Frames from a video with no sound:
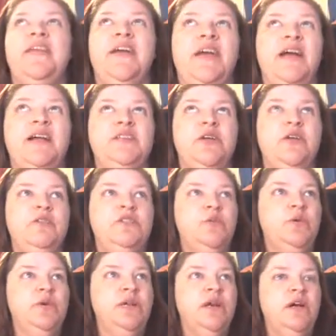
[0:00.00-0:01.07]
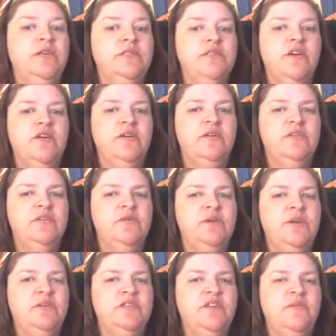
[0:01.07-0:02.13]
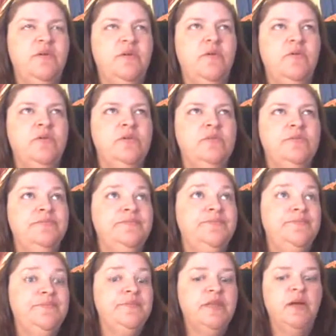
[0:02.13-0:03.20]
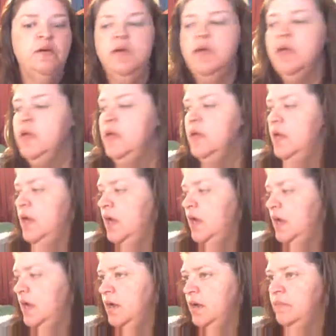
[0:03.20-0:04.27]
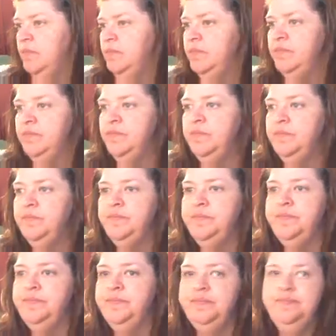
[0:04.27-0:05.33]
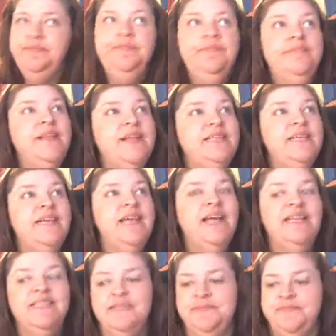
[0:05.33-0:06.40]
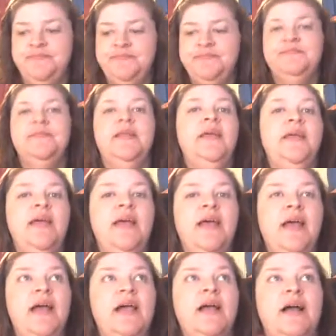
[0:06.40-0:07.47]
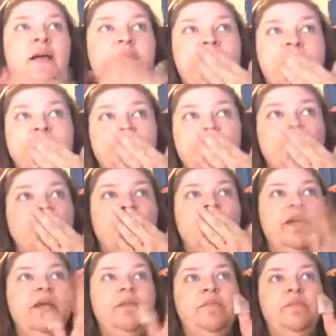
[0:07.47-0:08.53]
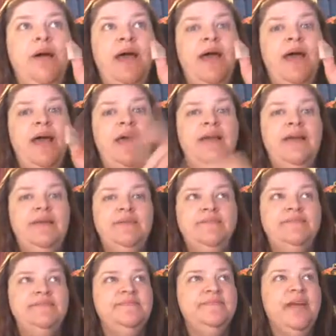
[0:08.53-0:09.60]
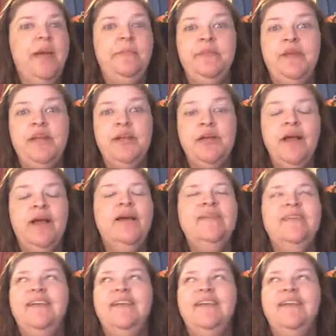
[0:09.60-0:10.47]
I think I got a total of twenty dollars on twenty dollars off my order. So um, that's it, guys. God bless. Bye. Happy